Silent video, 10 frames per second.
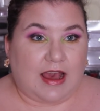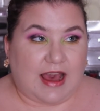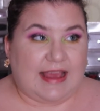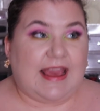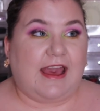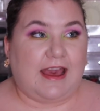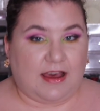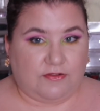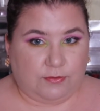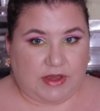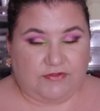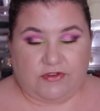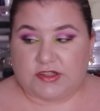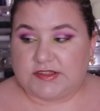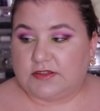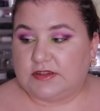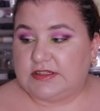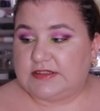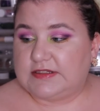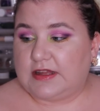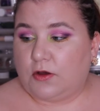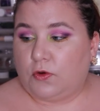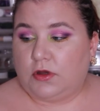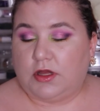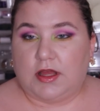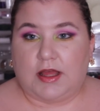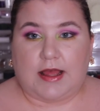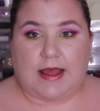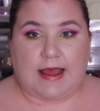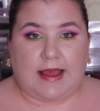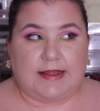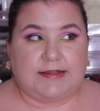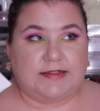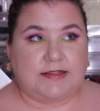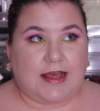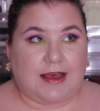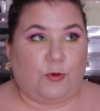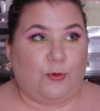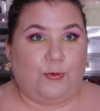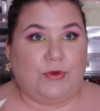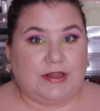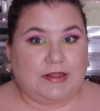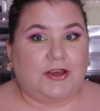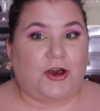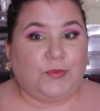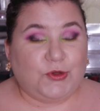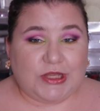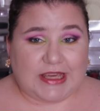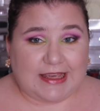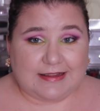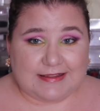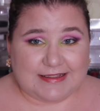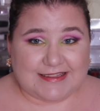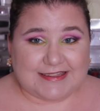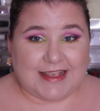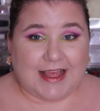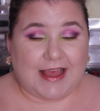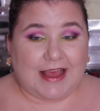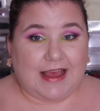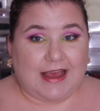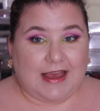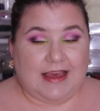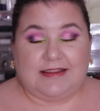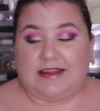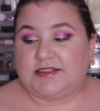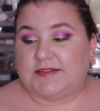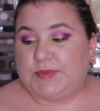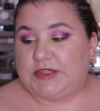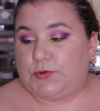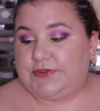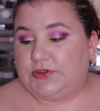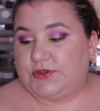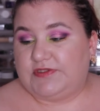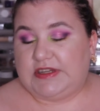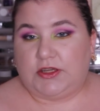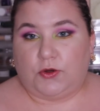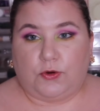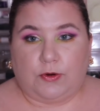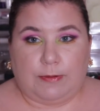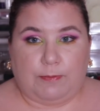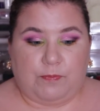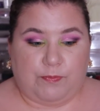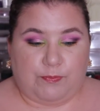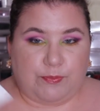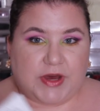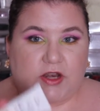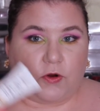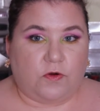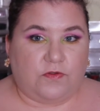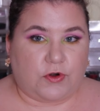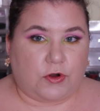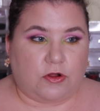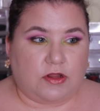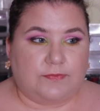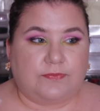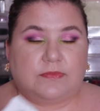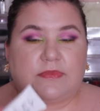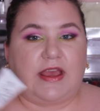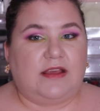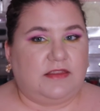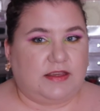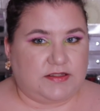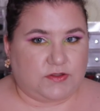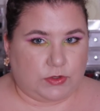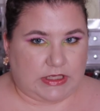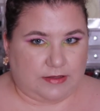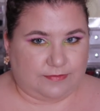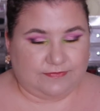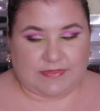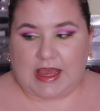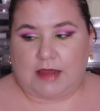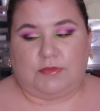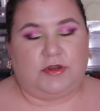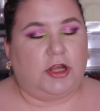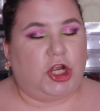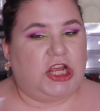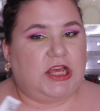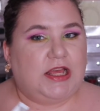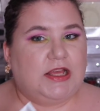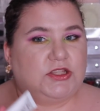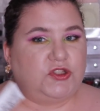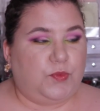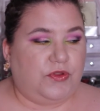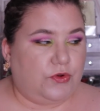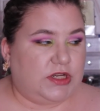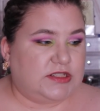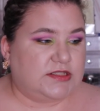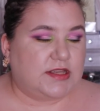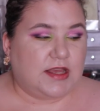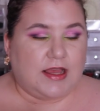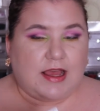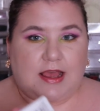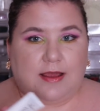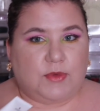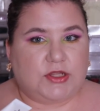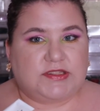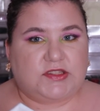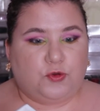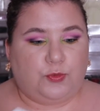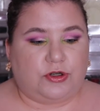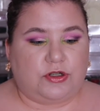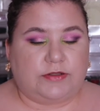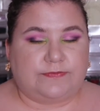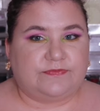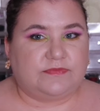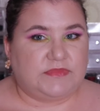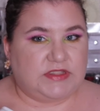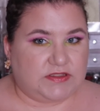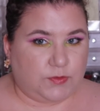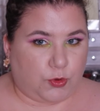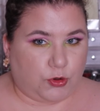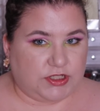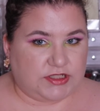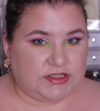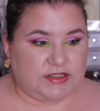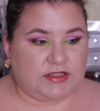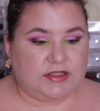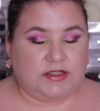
I have my thoughts on this now, and I will communicate this in that speed reviews video, but overall, I think it's okay. I'm not super thrilled. I'm not super disappointed.